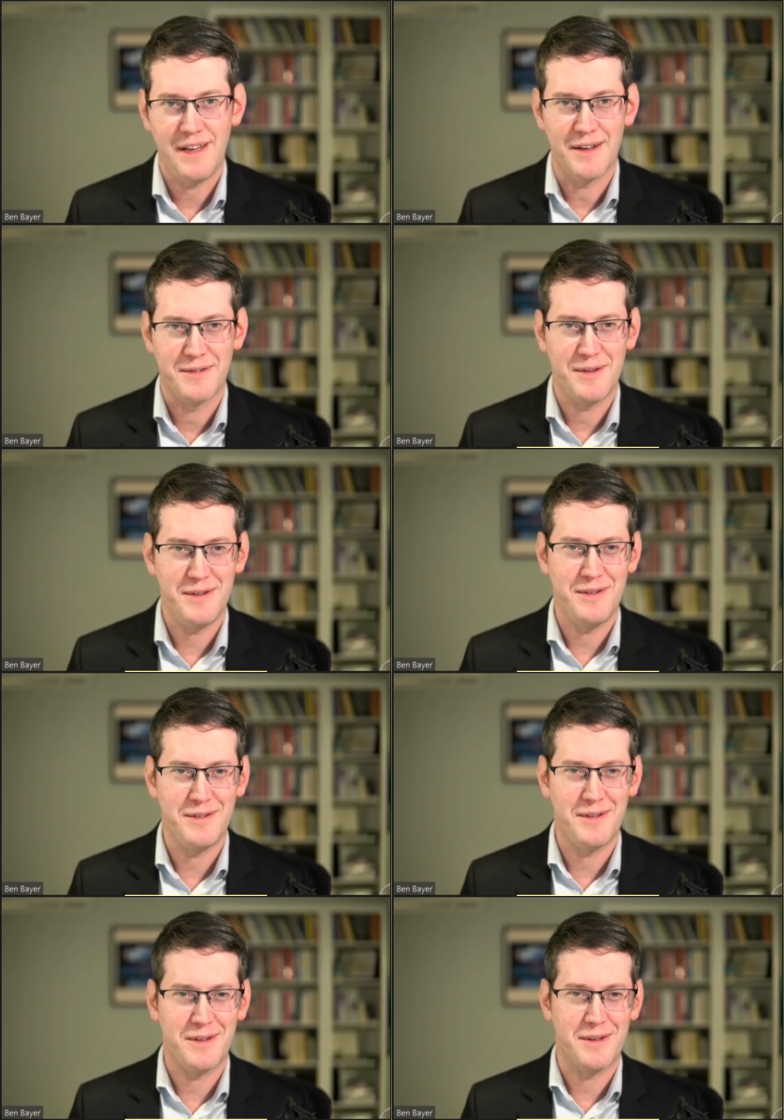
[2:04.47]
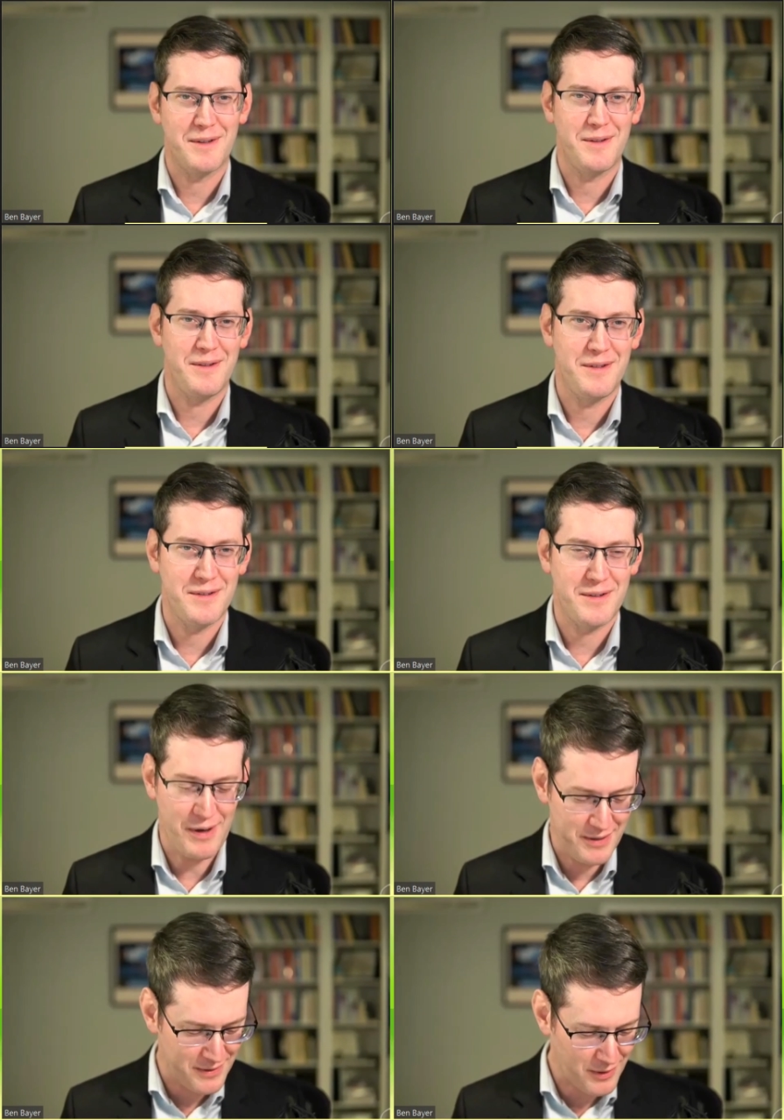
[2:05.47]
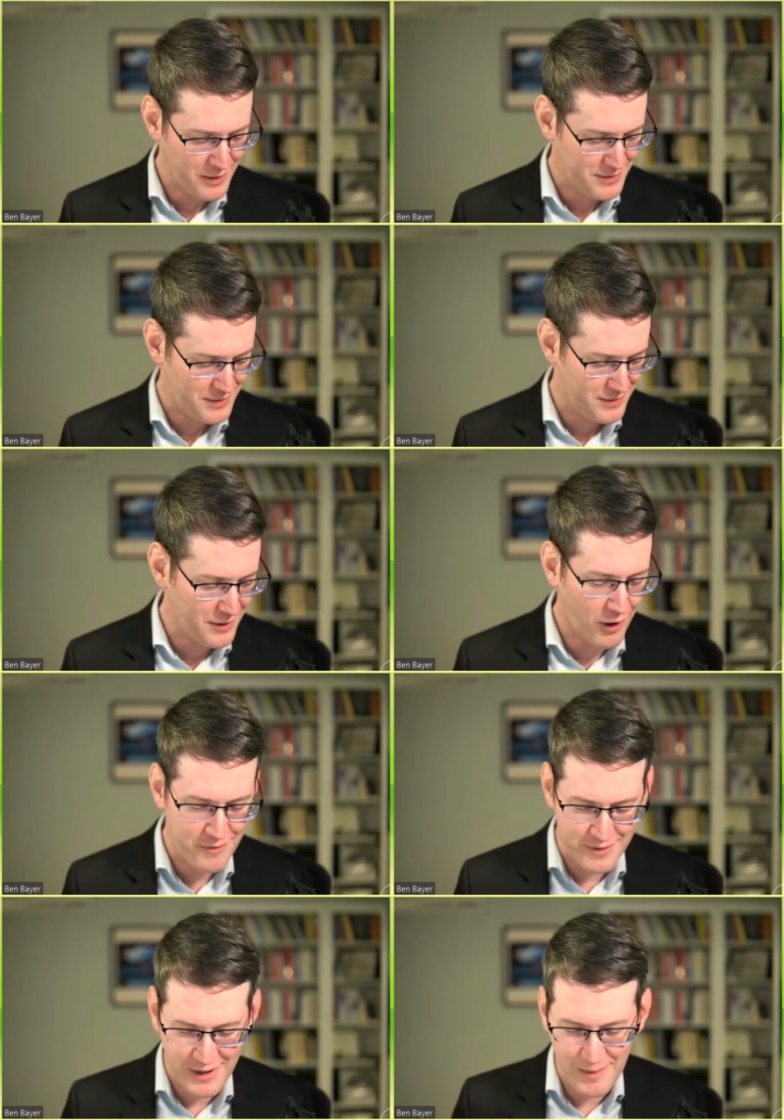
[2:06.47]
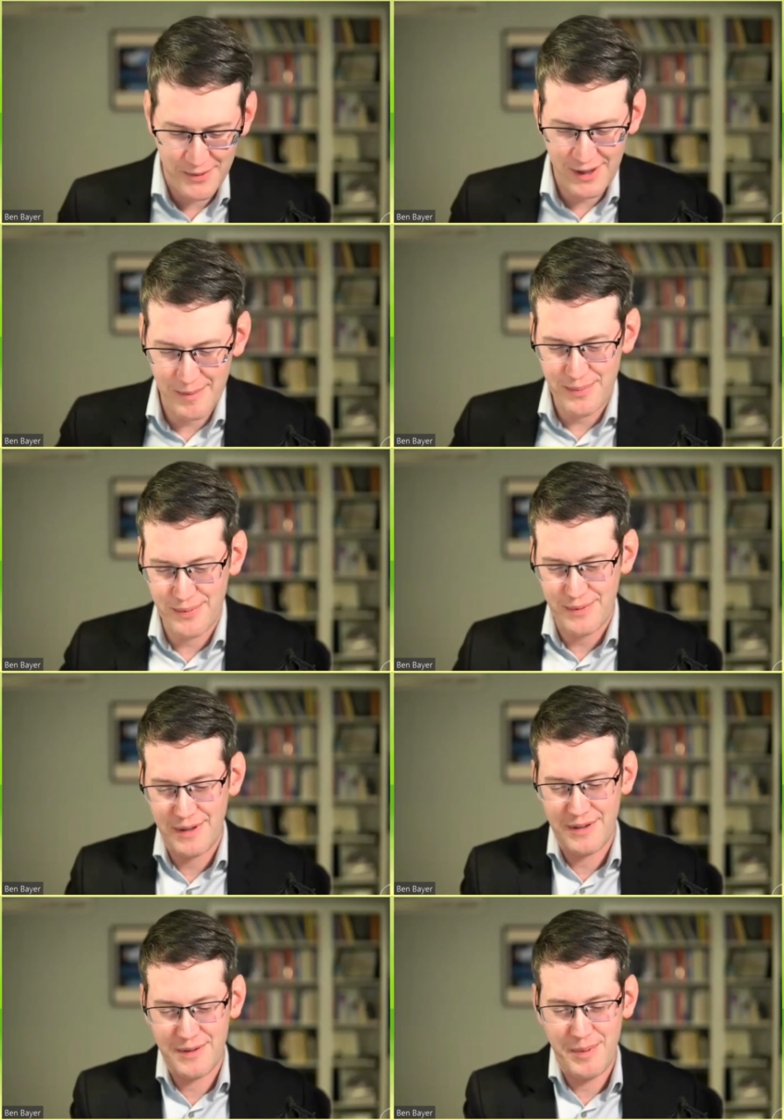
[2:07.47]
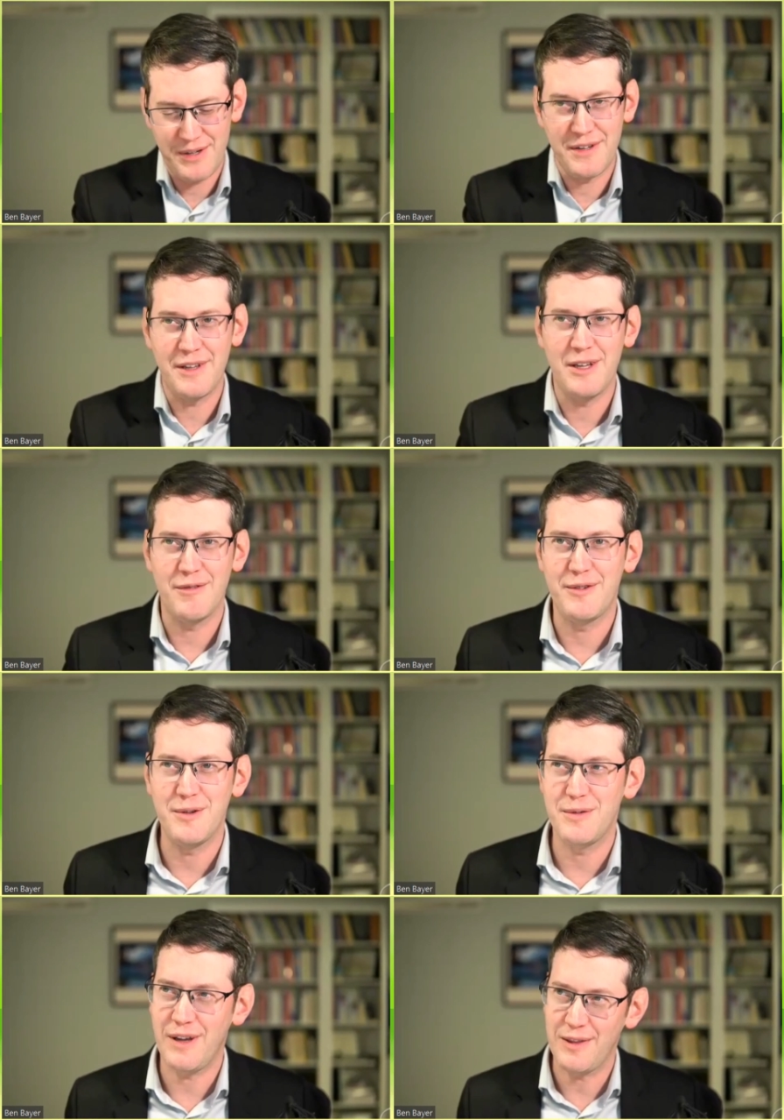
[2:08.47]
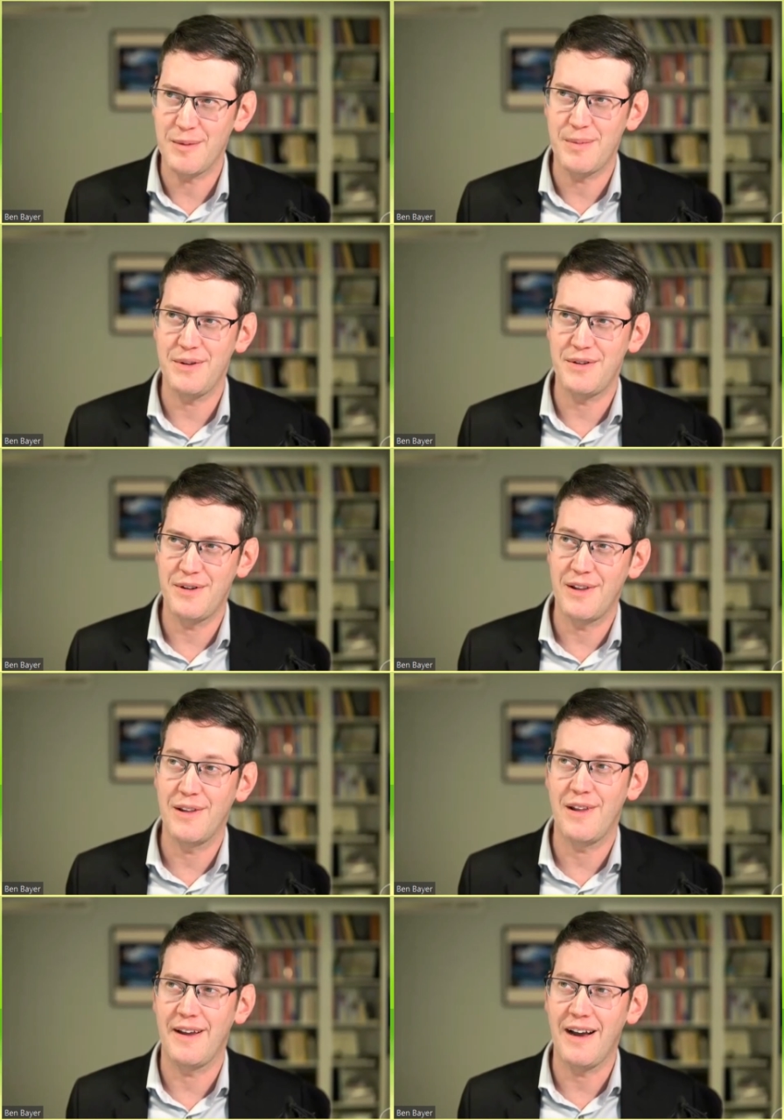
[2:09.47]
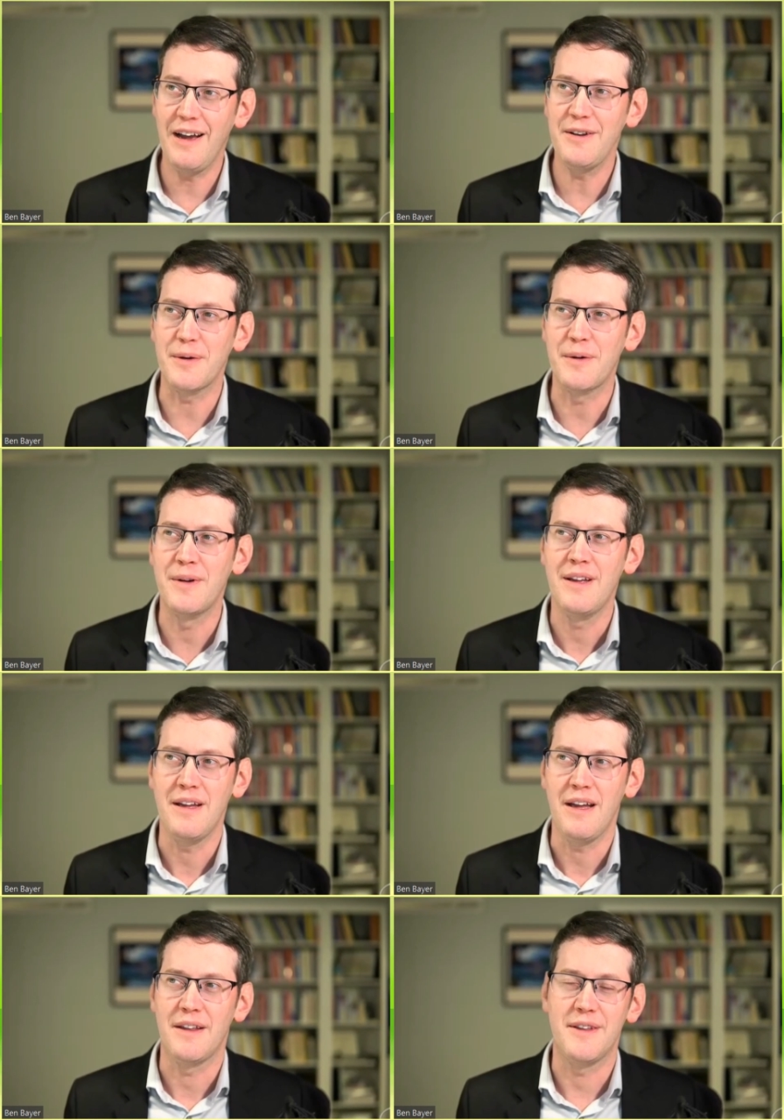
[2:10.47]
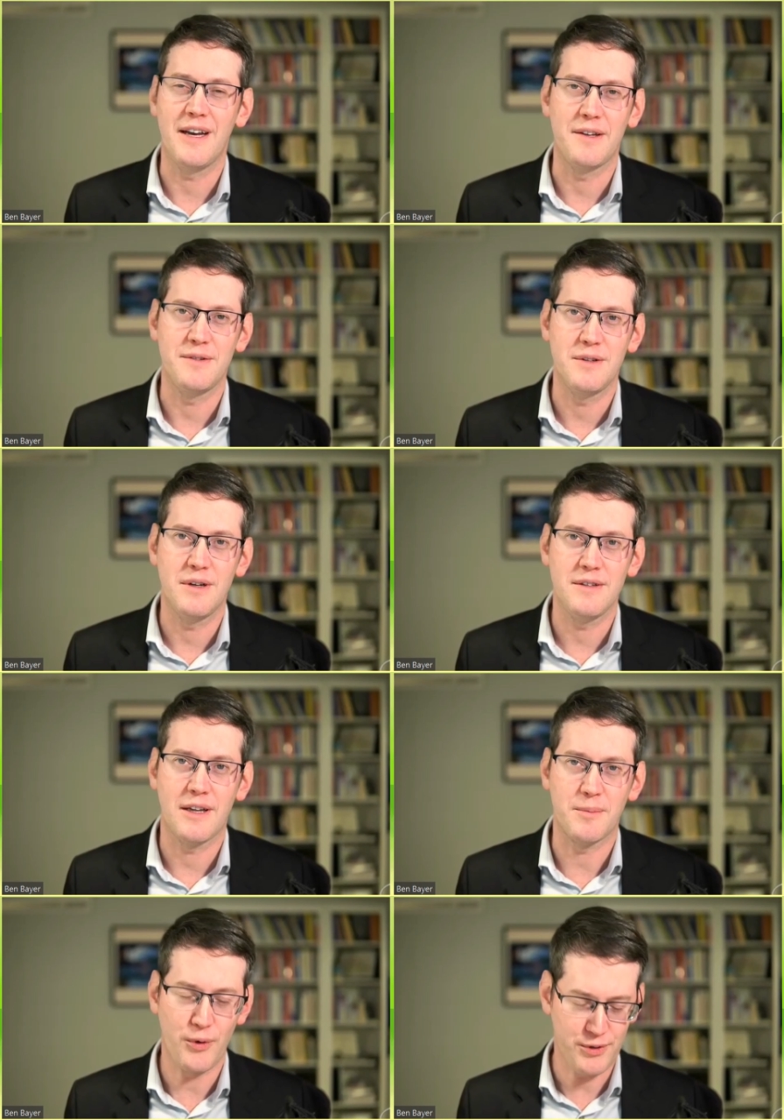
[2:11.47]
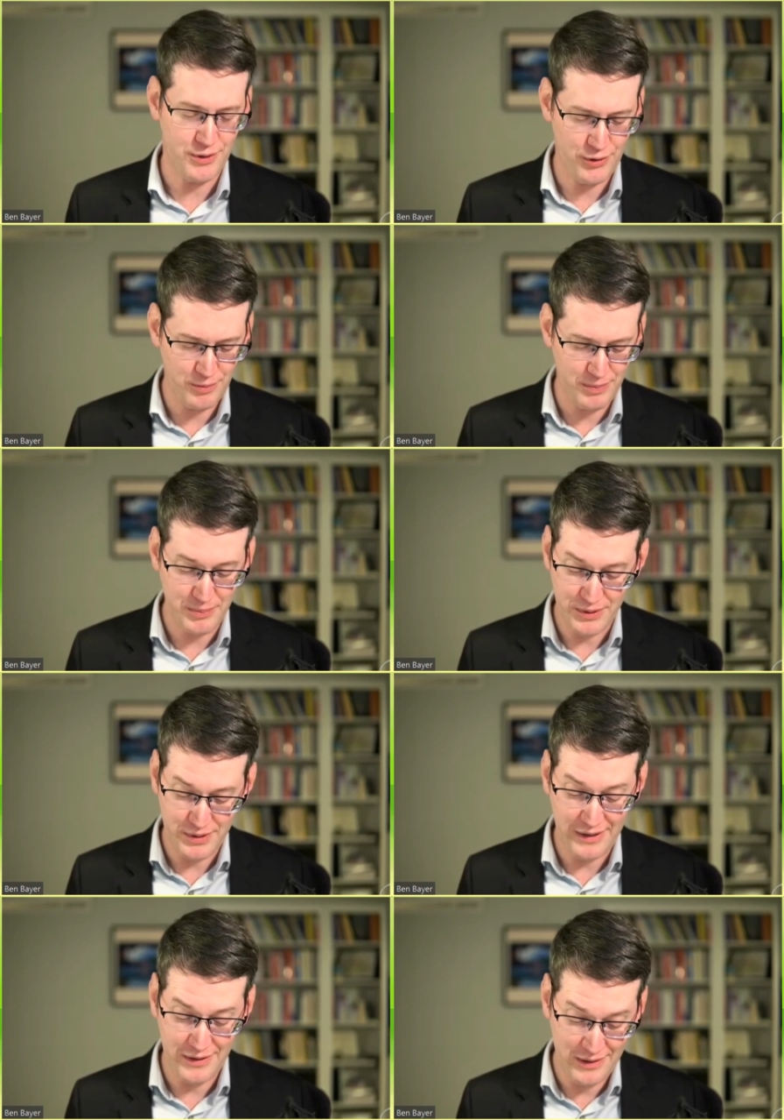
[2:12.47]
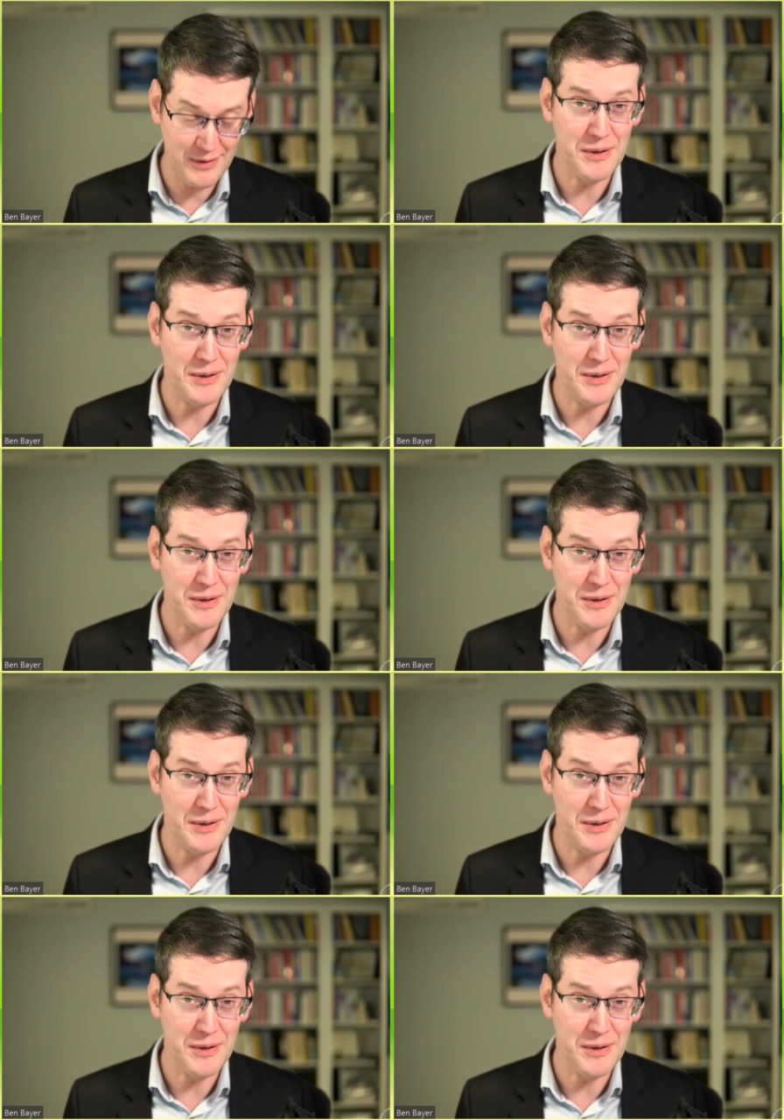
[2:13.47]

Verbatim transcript: so this is a question that often comes up, especially if you take the position like I do, that abortion should be protected until